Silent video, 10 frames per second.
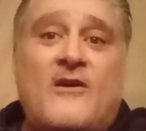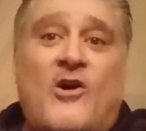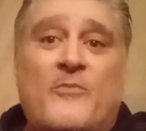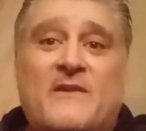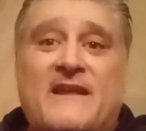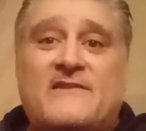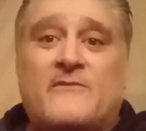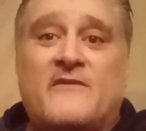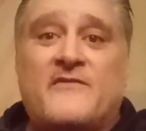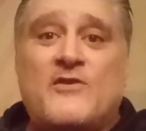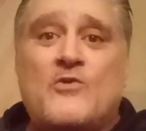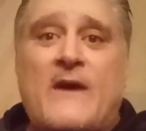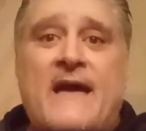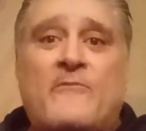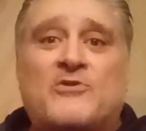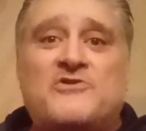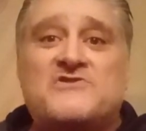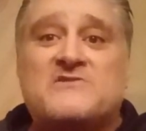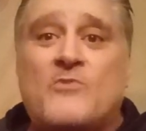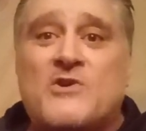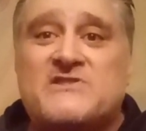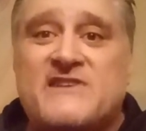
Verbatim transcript: hope you liked the review, and we'll do some more